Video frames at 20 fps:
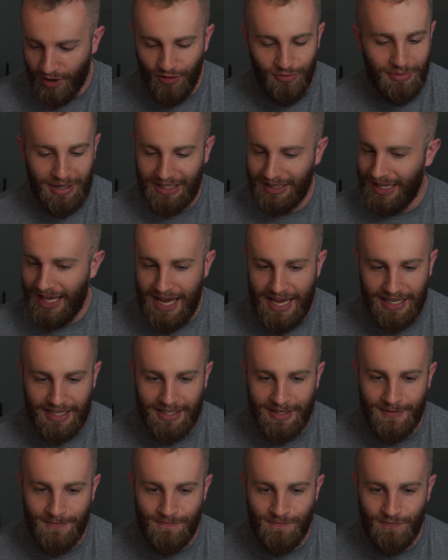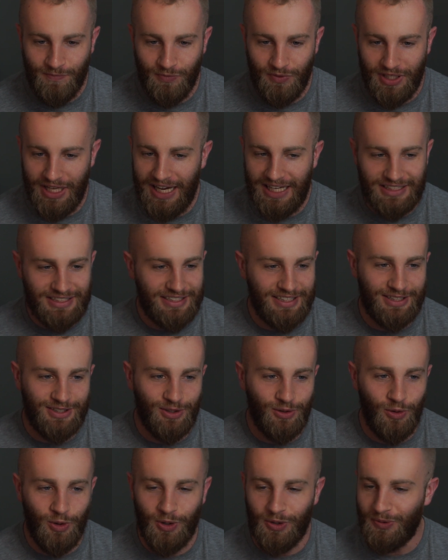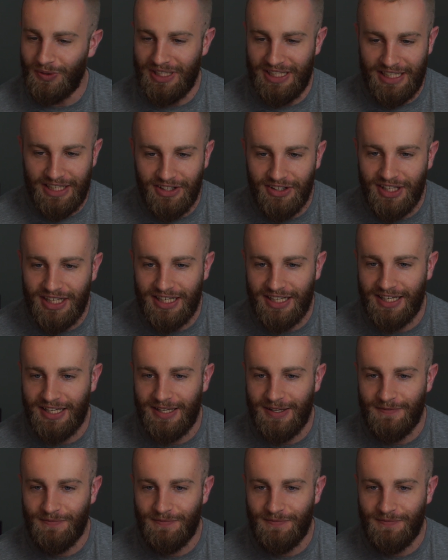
over my leg and asking that the Lord would heal it.